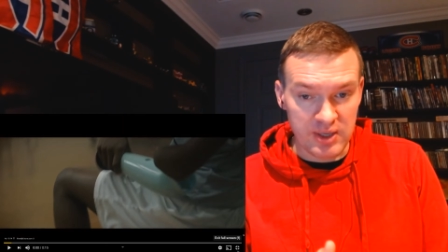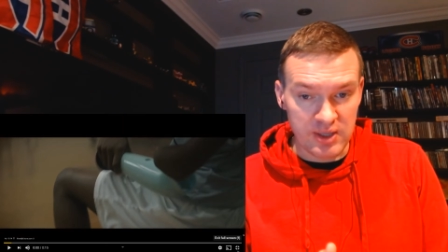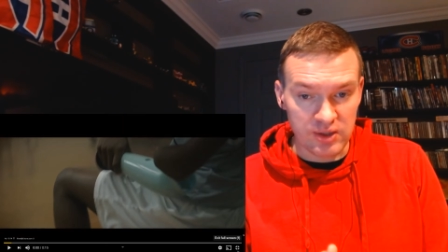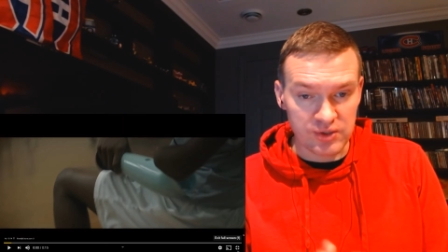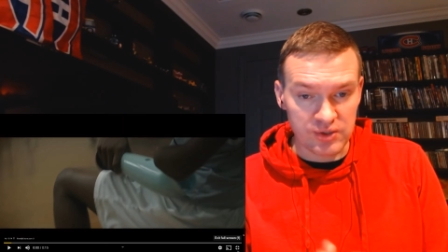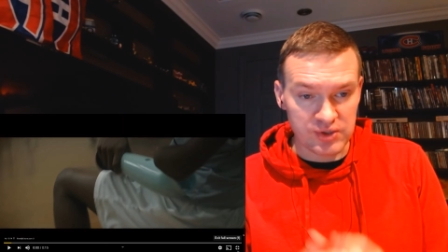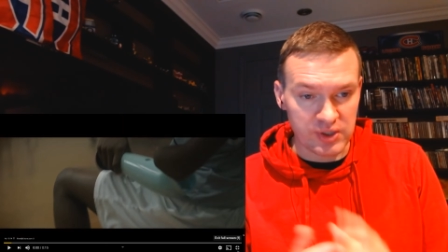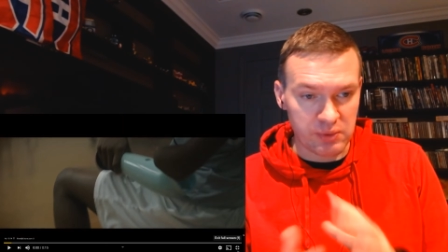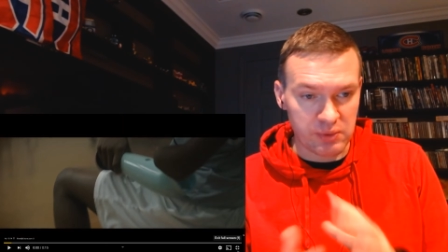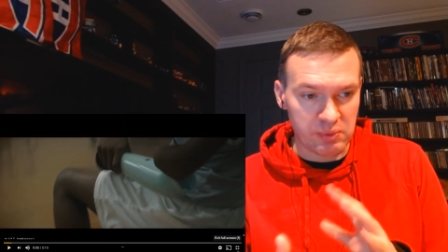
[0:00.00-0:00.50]
It
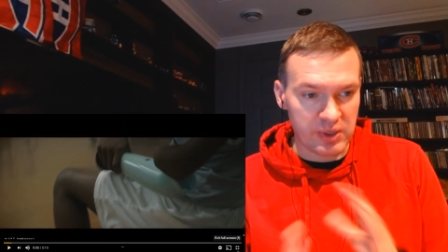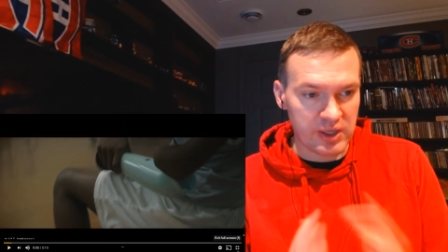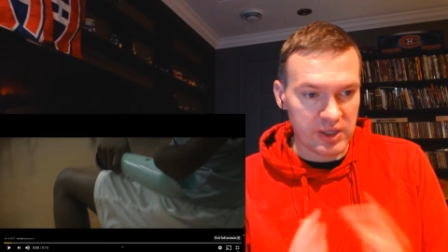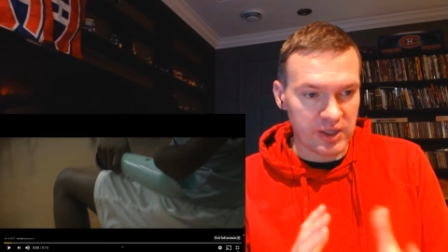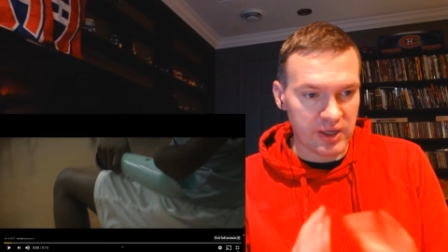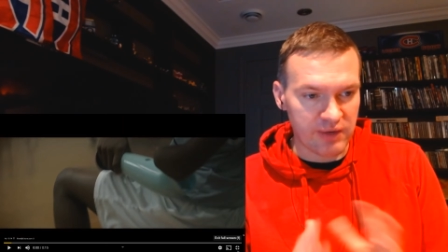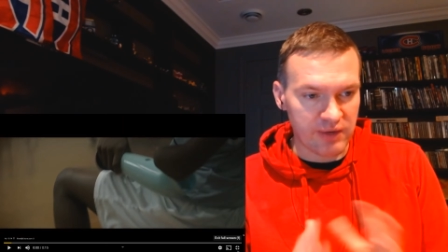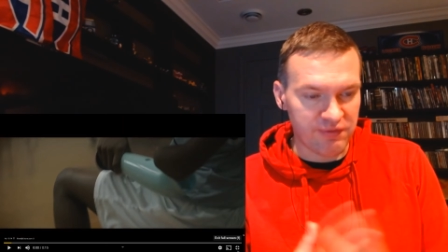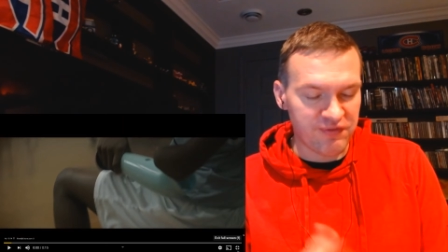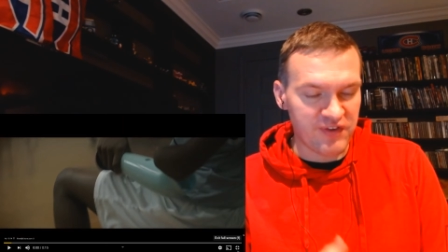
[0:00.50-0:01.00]
looks like we got a
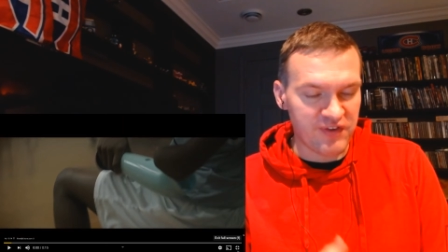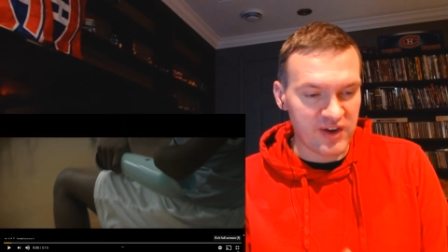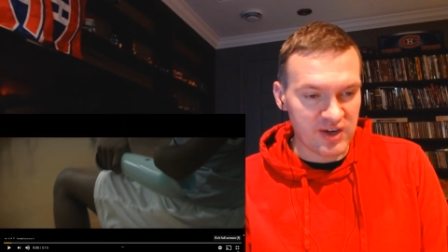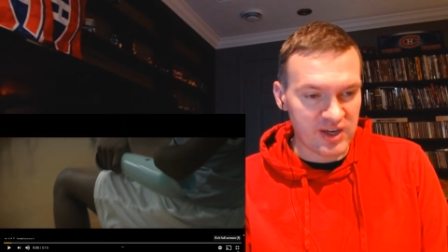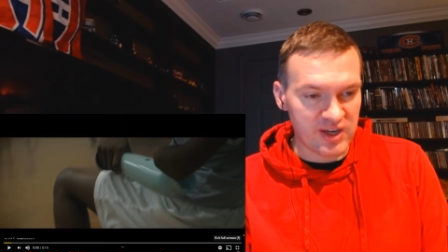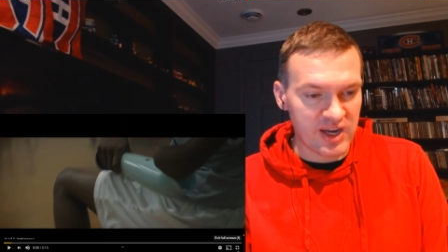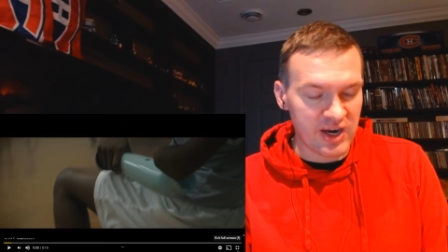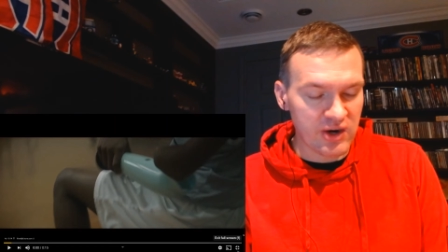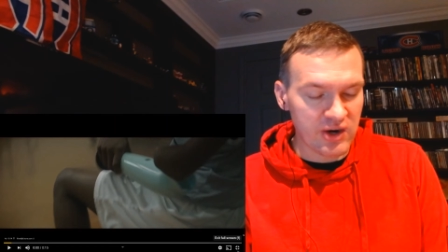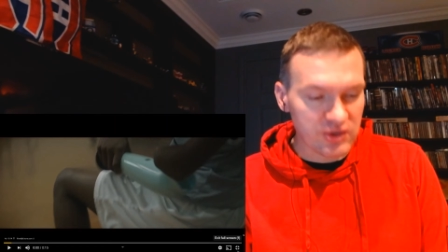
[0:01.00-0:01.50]
lot of fun
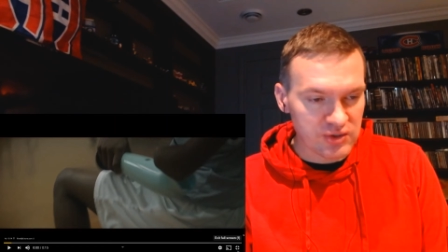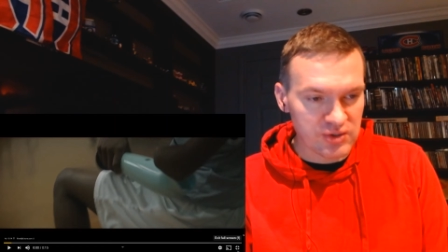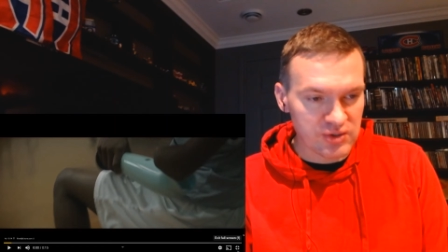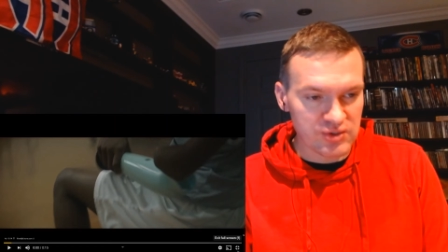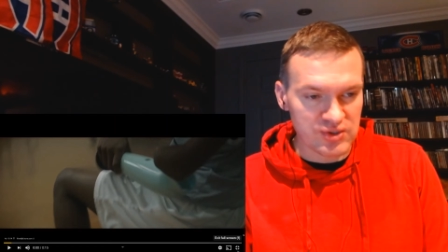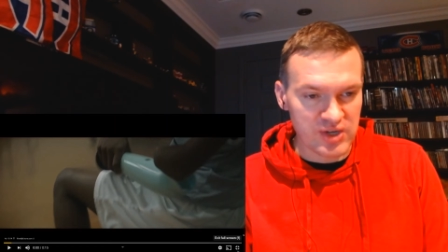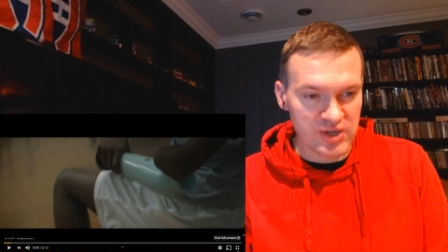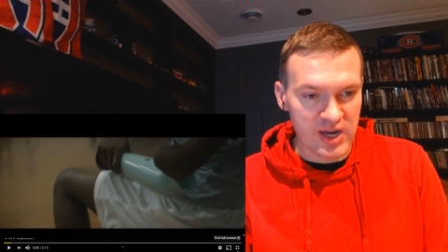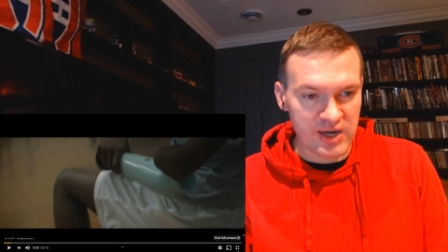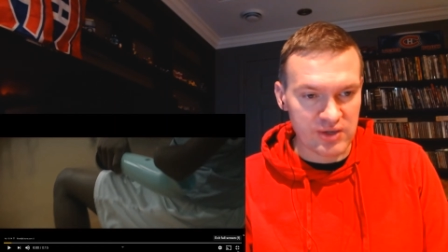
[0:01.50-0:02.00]

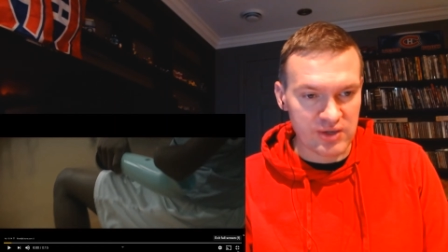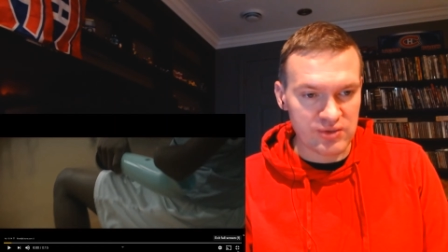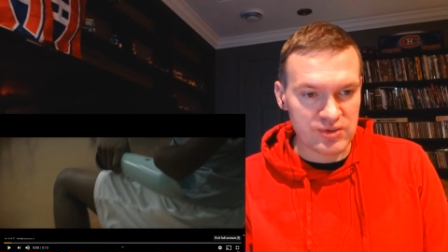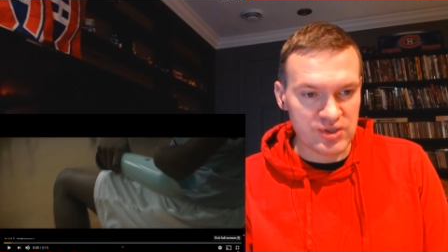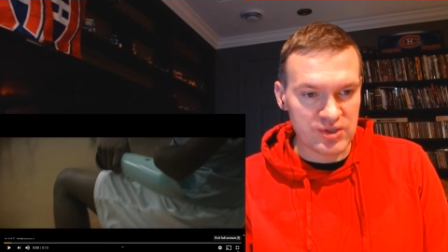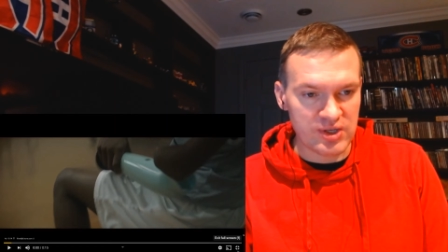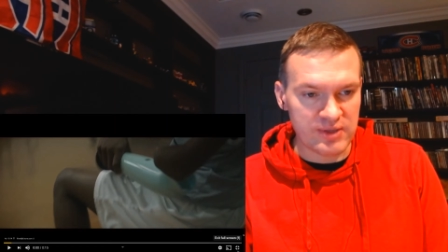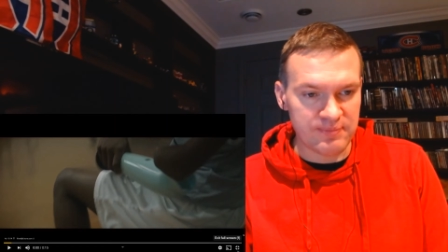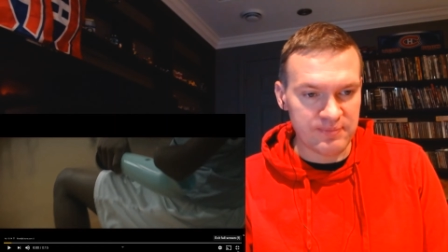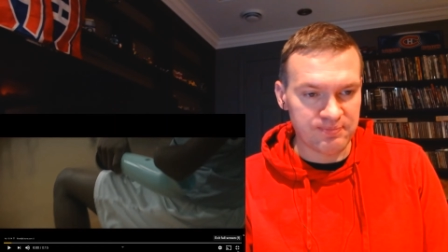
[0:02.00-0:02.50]
characters and actors
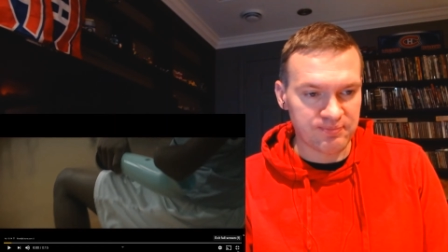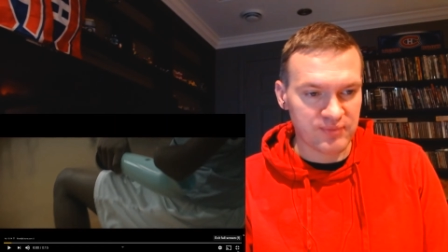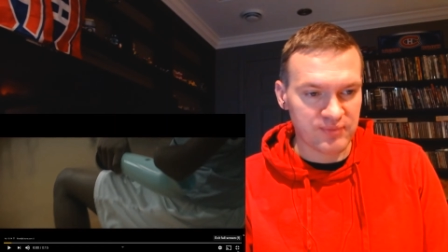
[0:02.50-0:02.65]
in it.